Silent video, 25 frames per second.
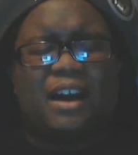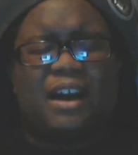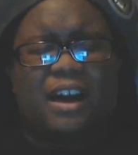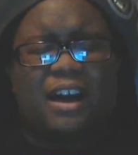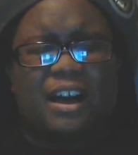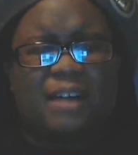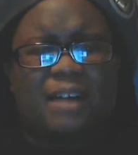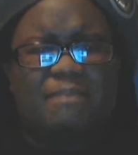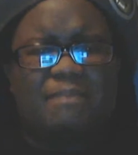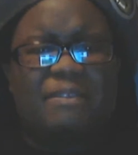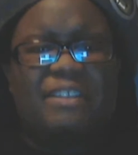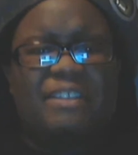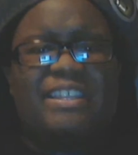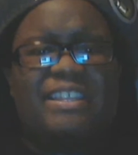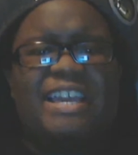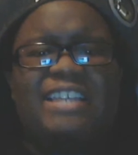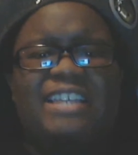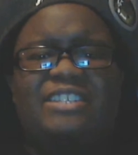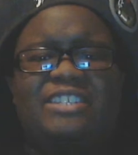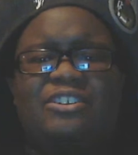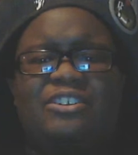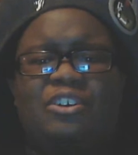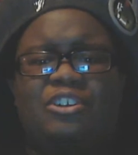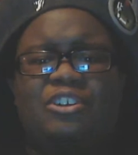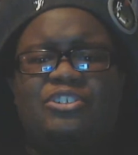Um, the
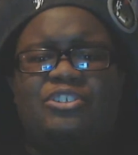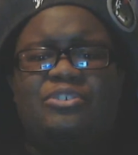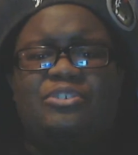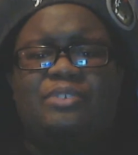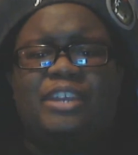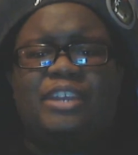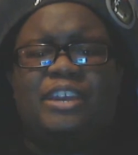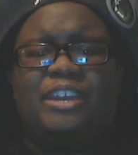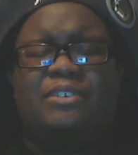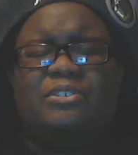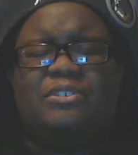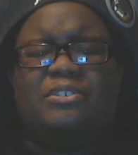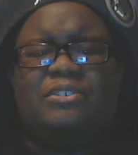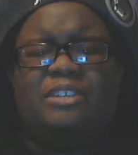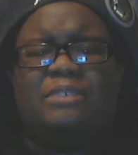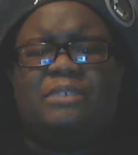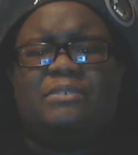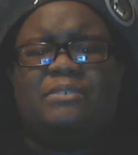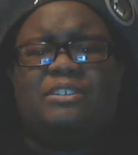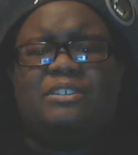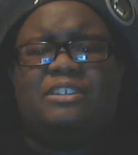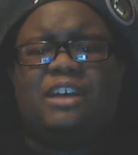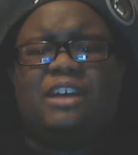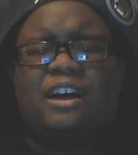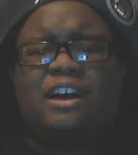next cartoon character that
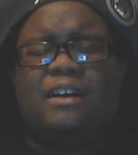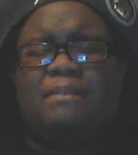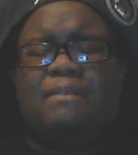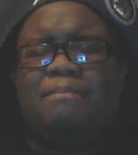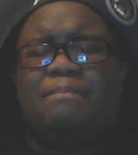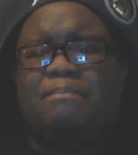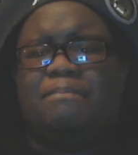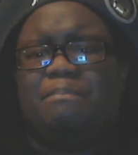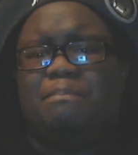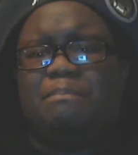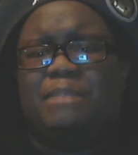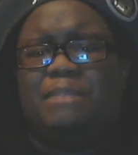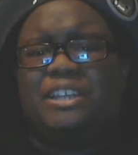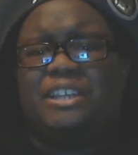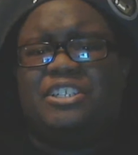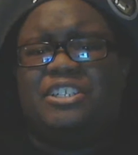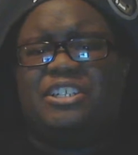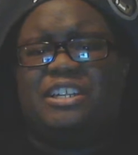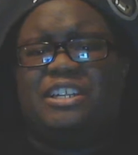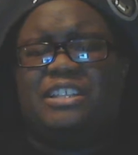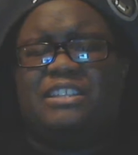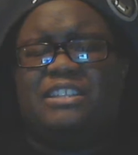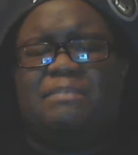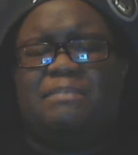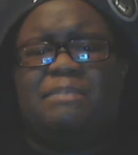was um,
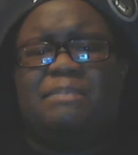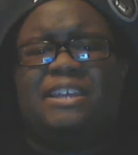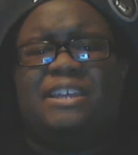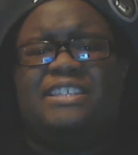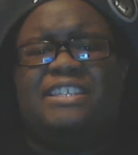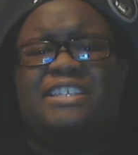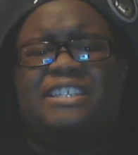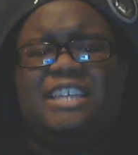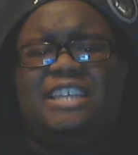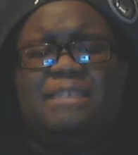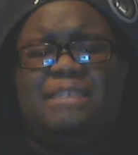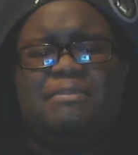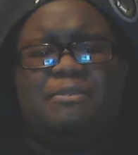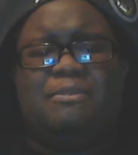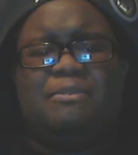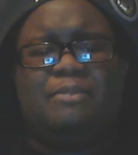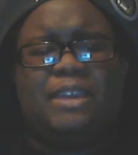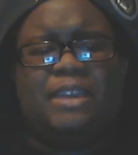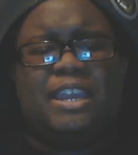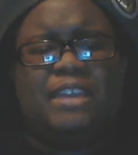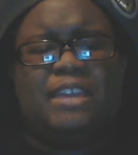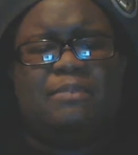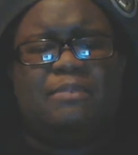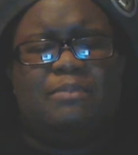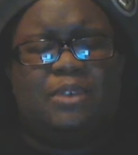mentioned in the Macy's Day
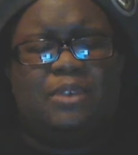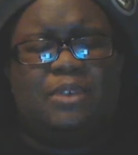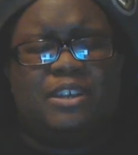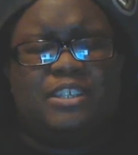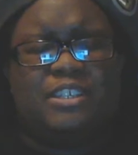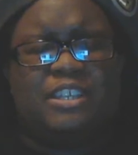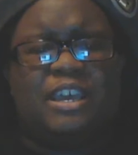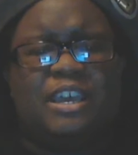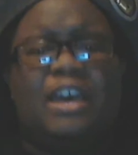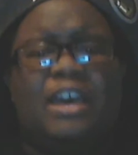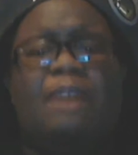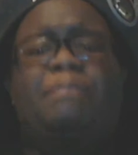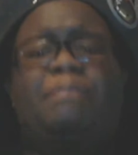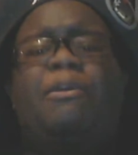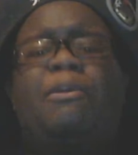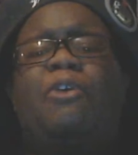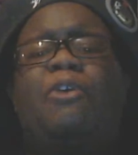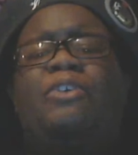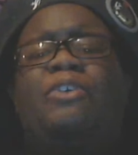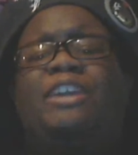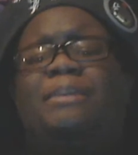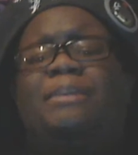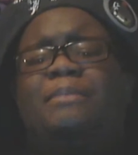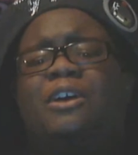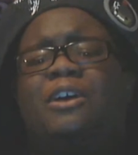Parade was
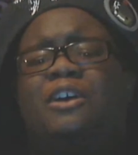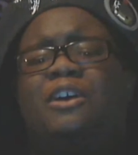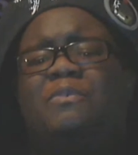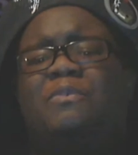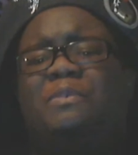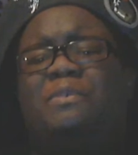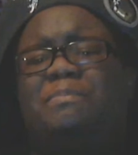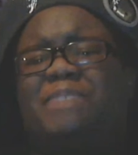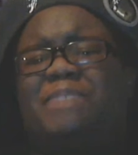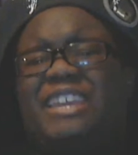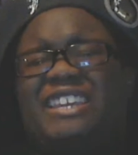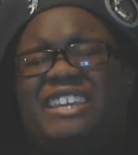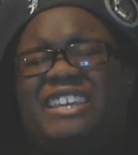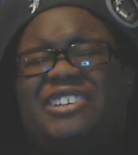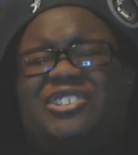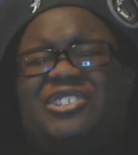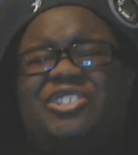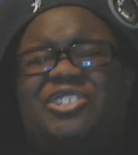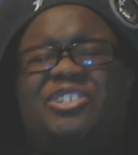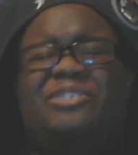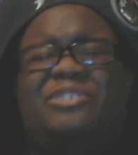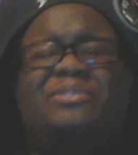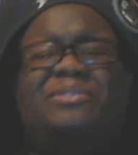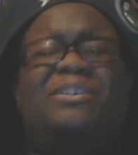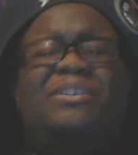Pokemon with
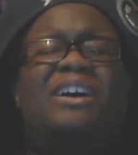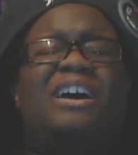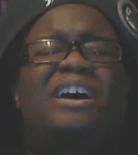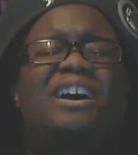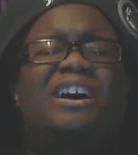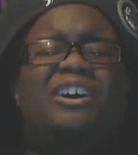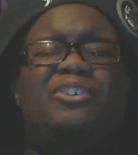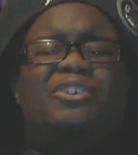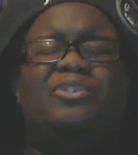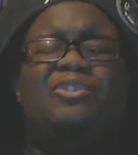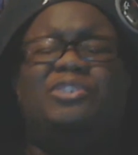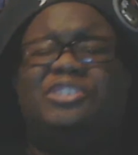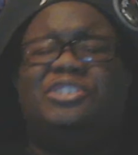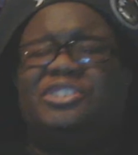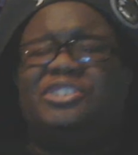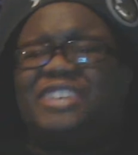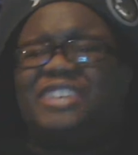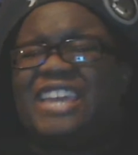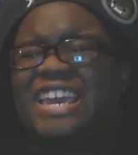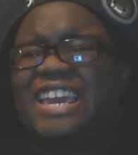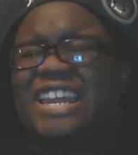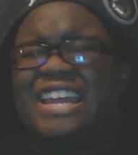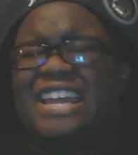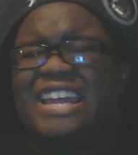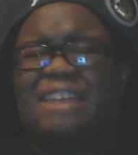Pikachu. Of course, you
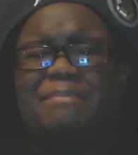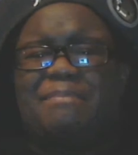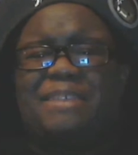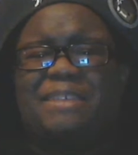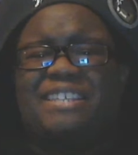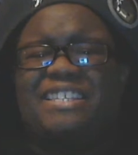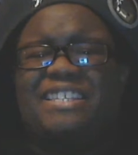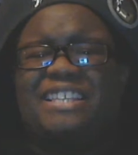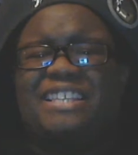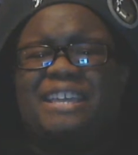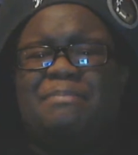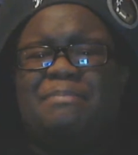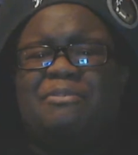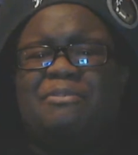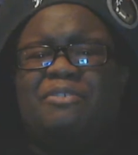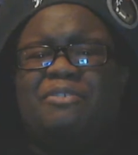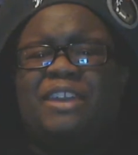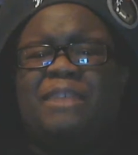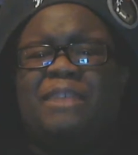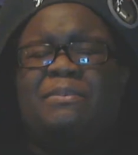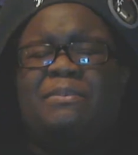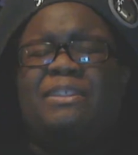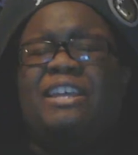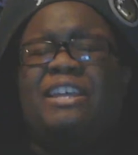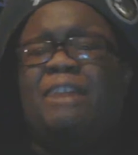can't have Macy's Day
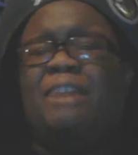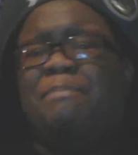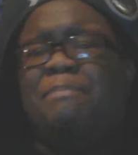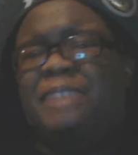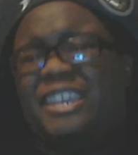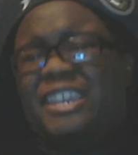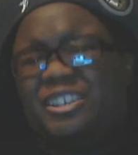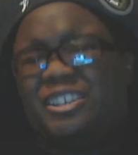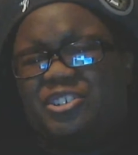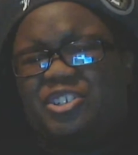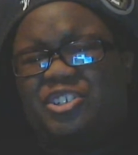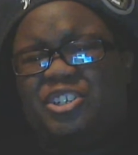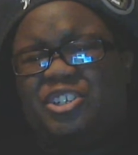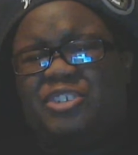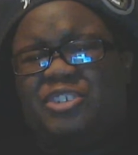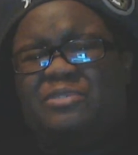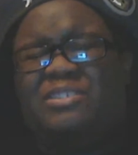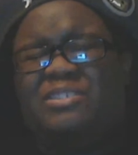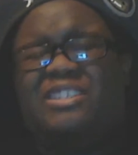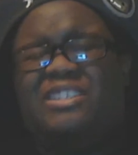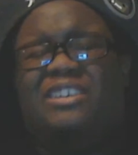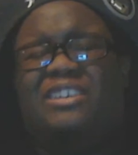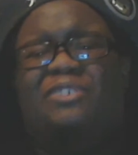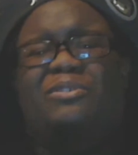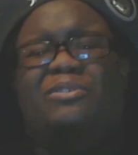Parade without
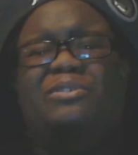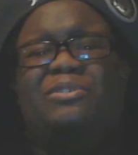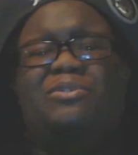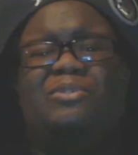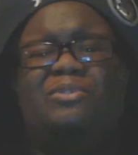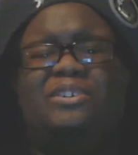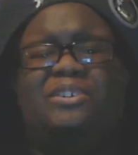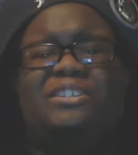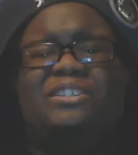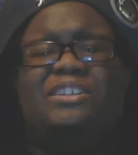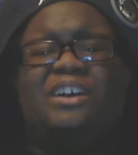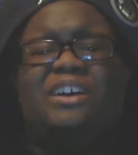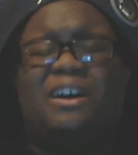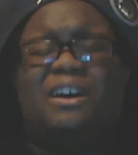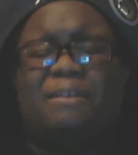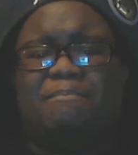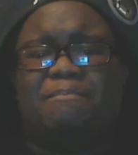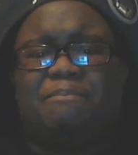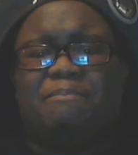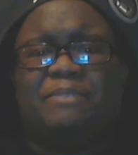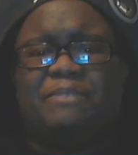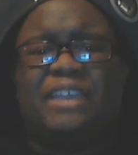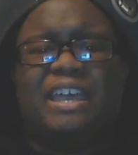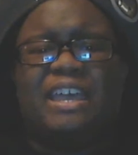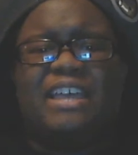Pikachu. So of course,
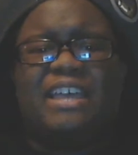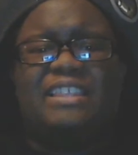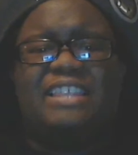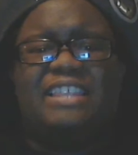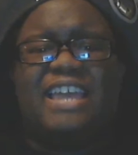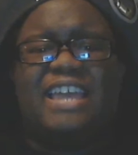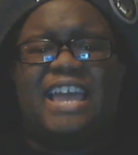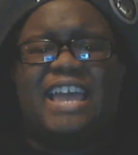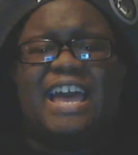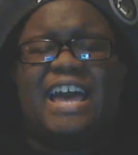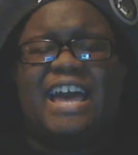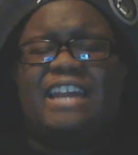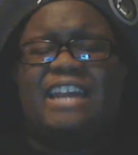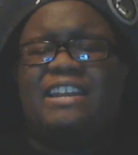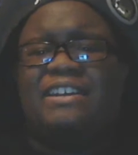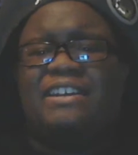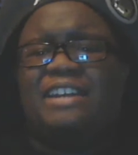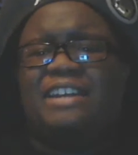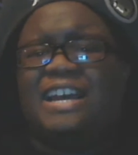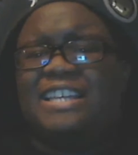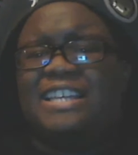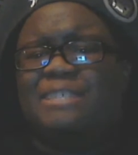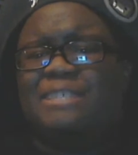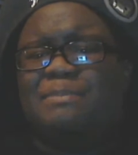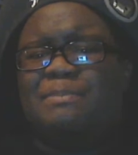um, they had a
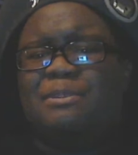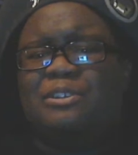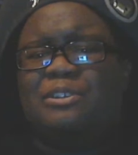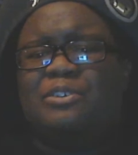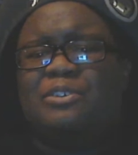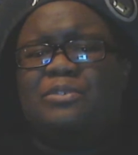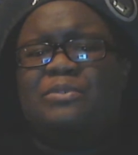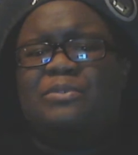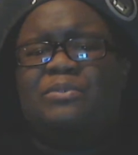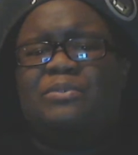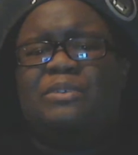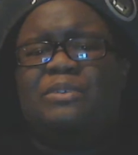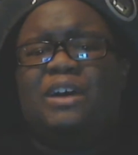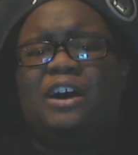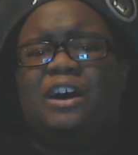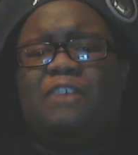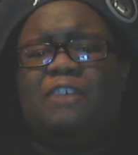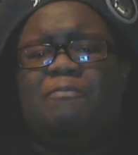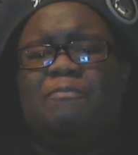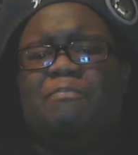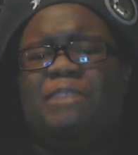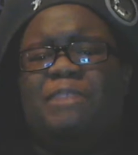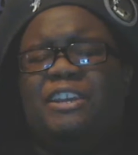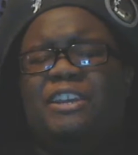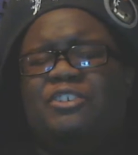nice balloon
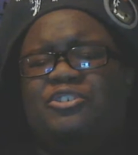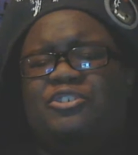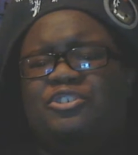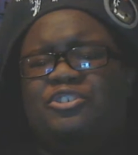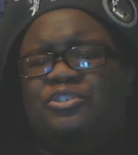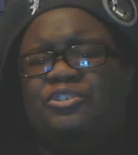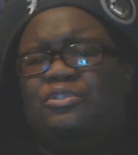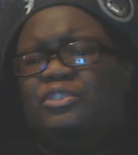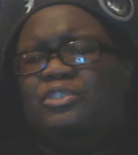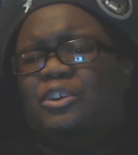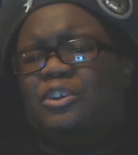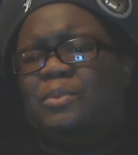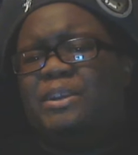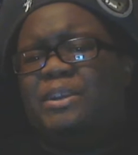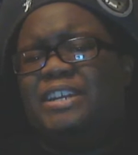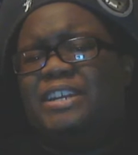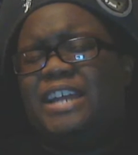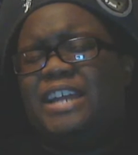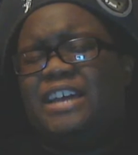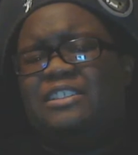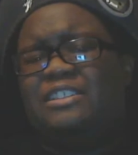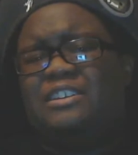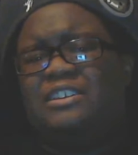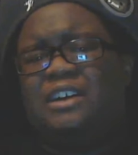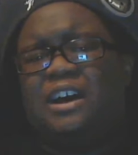of Pikachu going
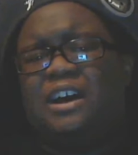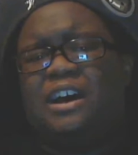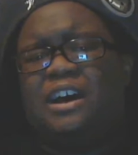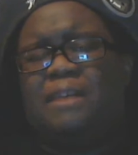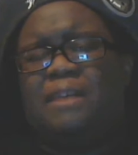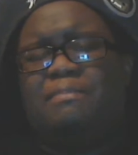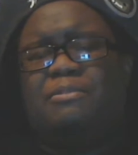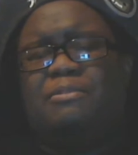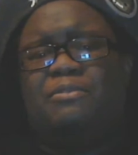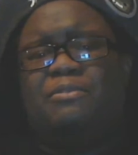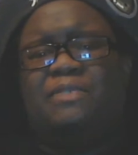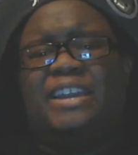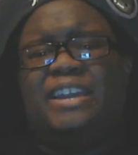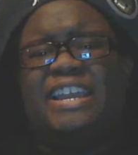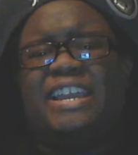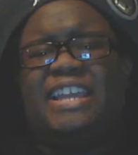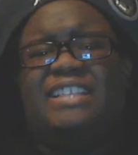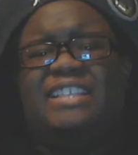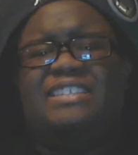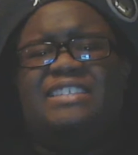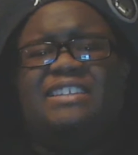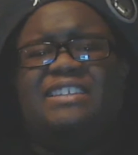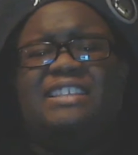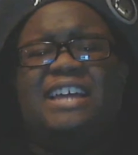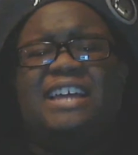down the uh,
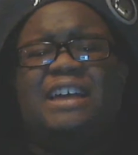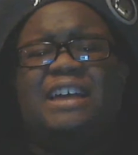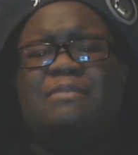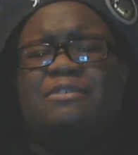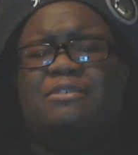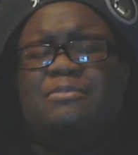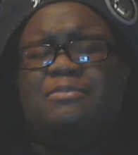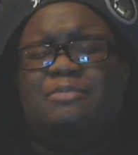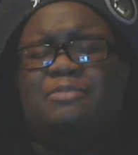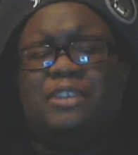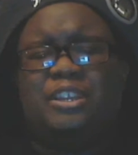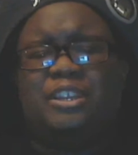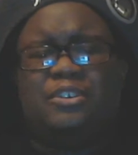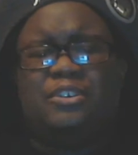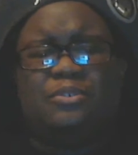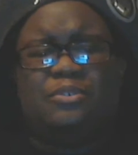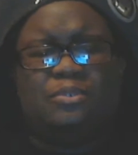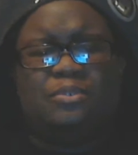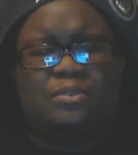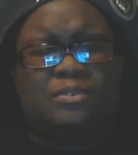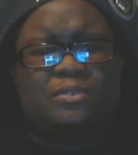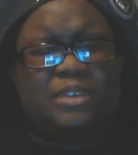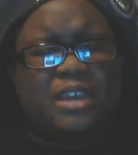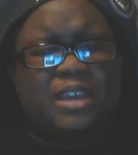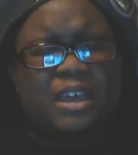parade, so that was pretty
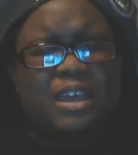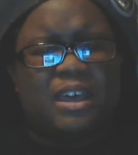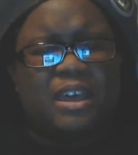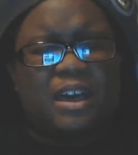cool.